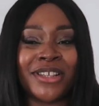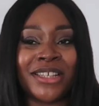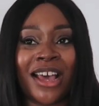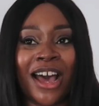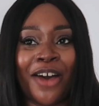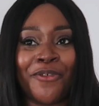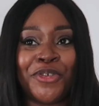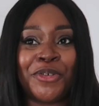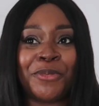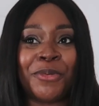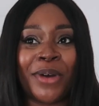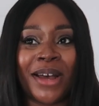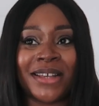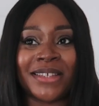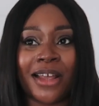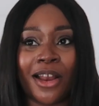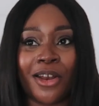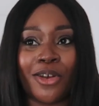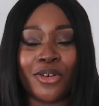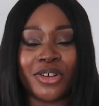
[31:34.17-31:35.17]
As comfortable
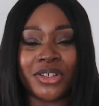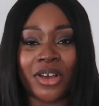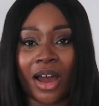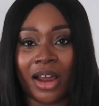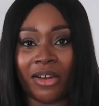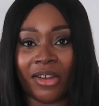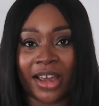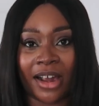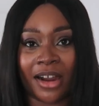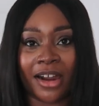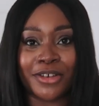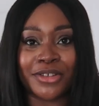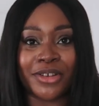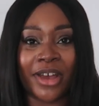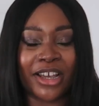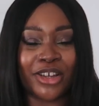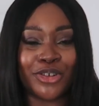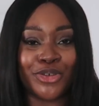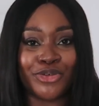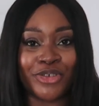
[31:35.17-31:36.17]
as it looks, I like clothes
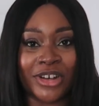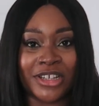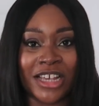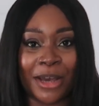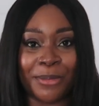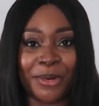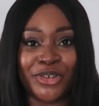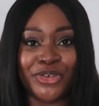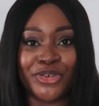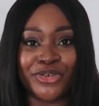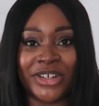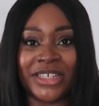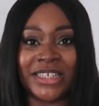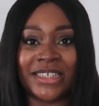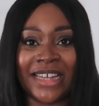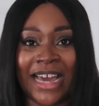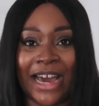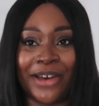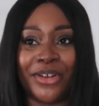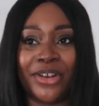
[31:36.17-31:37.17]
I can dress up and
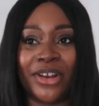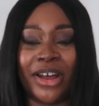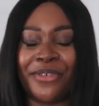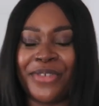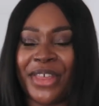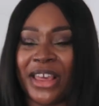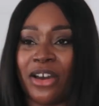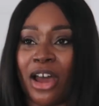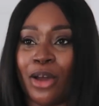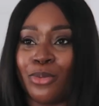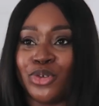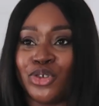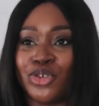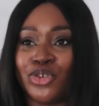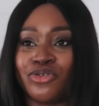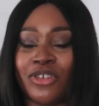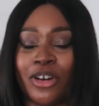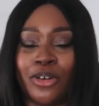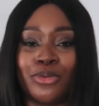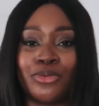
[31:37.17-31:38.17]
dress down, and I think I would
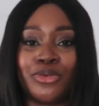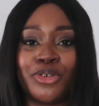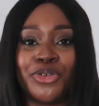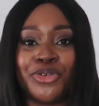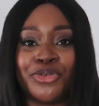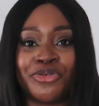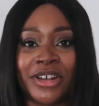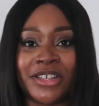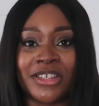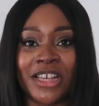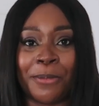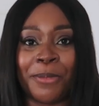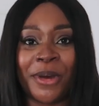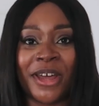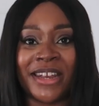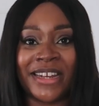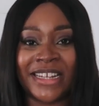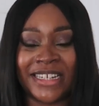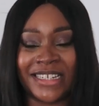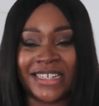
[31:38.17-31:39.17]
struggle to dress up
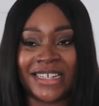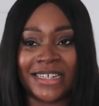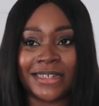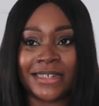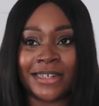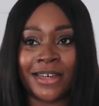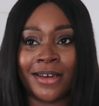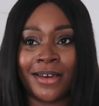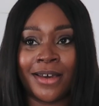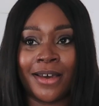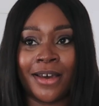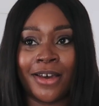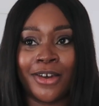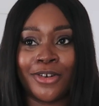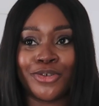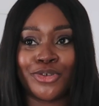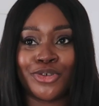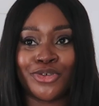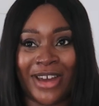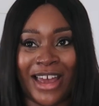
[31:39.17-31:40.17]
a knitted
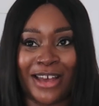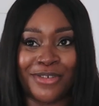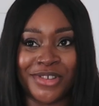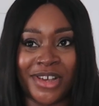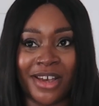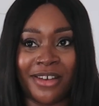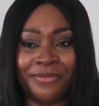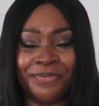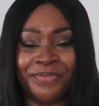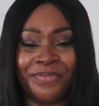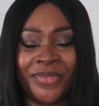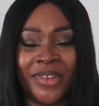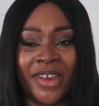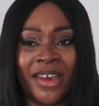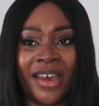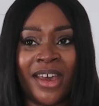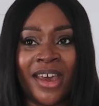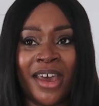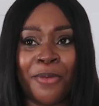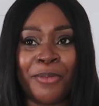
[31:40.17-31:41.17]
trouser
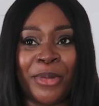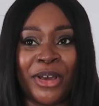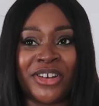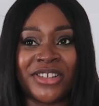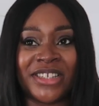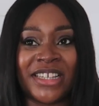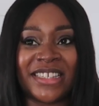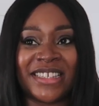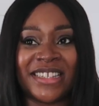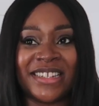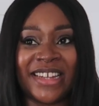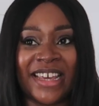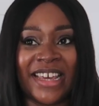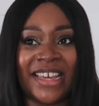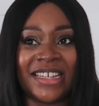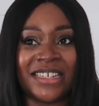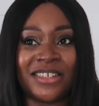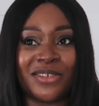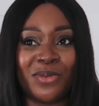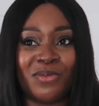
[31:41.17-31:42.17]
because it's
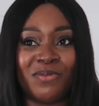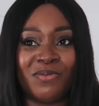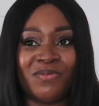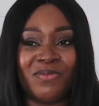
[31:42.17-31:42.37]
knitted,